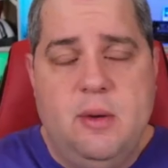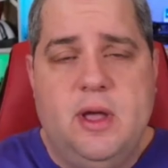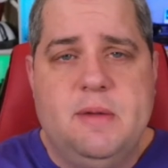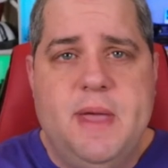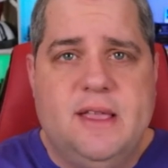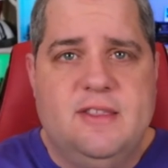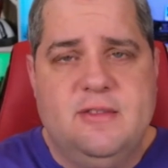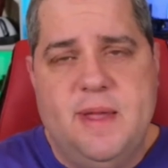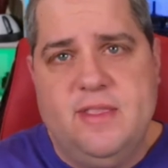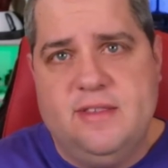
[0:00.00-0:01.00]
Hi, welcome back to
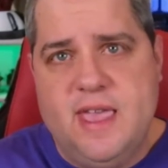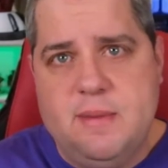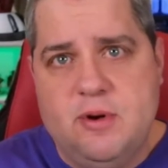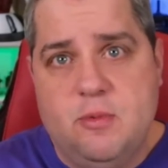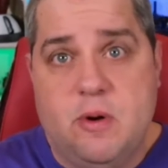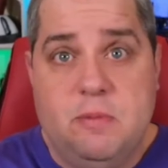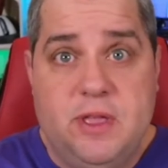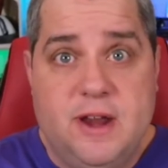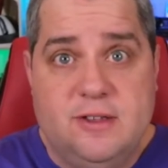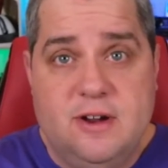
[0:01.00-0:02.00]
The Spamless Gamer, where we're
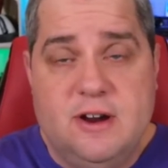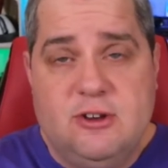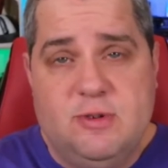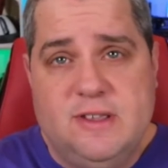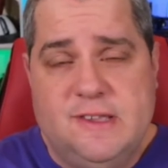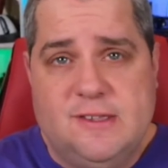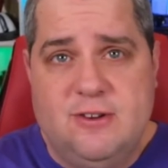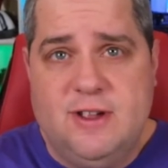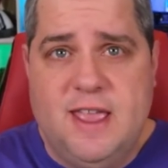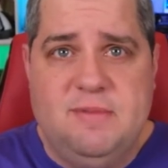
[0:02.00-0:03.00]
playing Atari
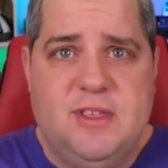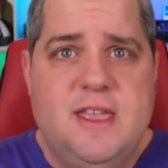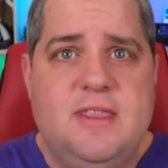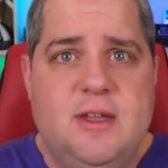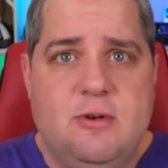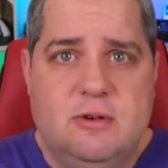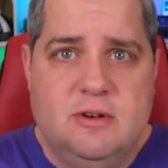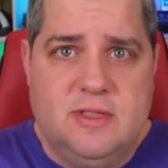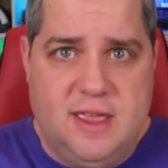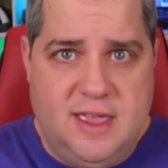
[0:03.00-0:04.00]
2600 games in the
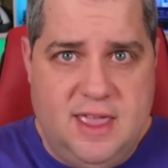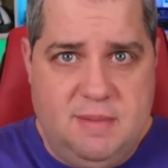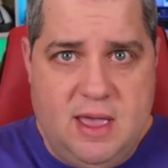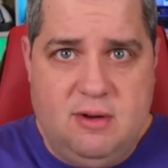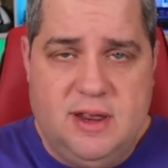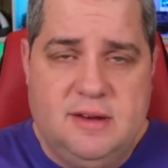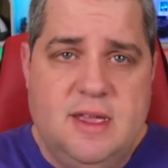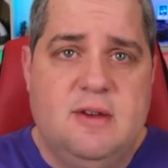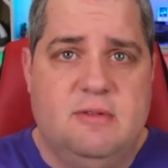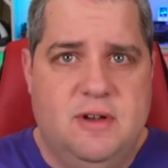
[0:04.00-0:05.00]
order they came out in,
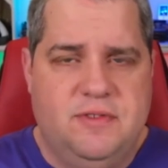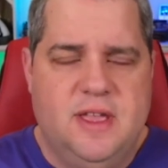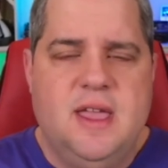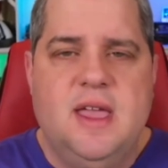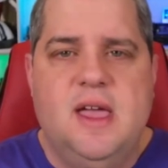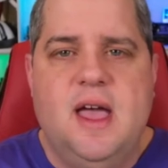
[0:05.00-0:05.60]
roughly.